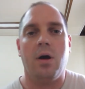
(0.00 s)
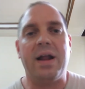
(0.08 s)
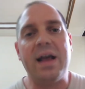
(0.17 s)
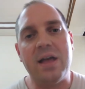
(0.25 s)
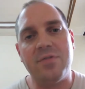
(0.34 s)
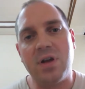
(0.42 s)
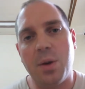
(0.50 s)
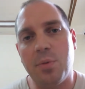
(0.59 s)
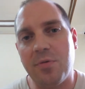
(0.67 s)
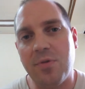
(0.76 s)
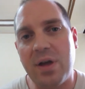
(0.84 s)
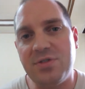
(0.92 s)
Alright, I have a
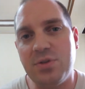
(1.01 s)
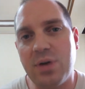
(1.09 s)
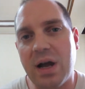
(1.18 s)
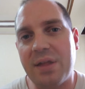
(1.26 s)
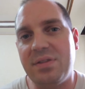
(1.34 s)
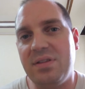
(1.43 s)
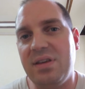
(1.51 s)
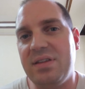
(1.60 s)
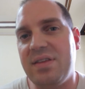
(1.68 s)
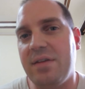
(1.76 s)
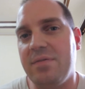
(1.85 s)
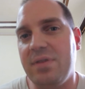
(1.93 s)
couple friends who got the
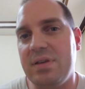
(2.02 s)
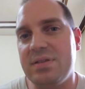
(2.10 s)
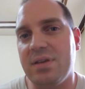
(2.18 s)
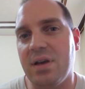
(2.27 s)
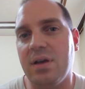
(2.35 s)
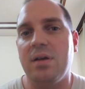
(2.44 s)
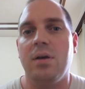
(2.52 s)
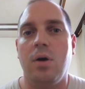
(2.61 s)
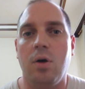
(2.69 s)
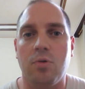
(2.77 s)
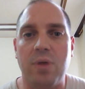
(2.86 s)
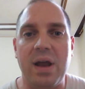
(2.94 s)
D-10 visa
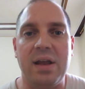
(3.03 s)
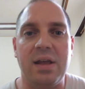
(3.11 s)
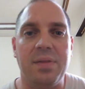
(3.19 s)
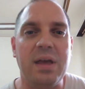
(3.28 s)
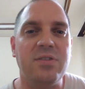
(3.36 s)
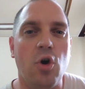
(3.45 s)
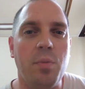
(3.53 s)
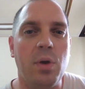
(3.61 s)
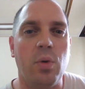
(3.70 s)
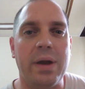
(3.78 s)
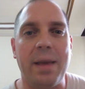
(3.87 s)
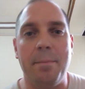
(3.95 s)
already, and they told
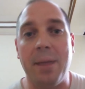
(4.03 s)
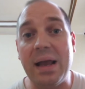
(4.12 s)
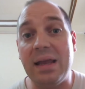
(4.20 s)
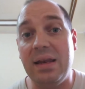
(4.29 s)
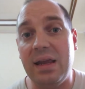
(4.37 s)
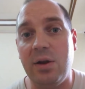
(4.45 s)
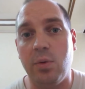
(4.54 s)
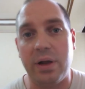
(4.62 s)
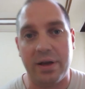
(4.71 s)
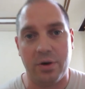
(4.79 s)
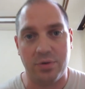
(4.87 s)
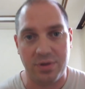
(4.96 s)
me what I might need when
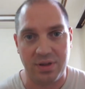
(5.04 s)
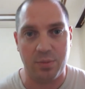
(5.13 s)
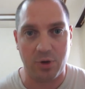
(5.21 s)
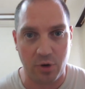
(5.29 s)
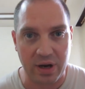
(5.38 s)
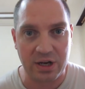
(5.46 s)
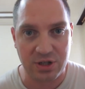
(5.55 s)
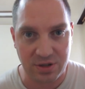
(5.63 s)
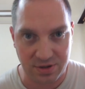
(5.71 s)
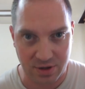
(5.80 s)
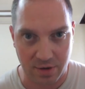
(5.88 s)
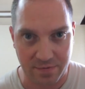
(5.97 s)
I go to the
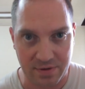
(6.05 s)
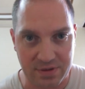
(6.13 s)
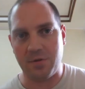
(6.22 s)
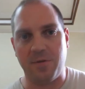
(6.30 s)
immigration's office.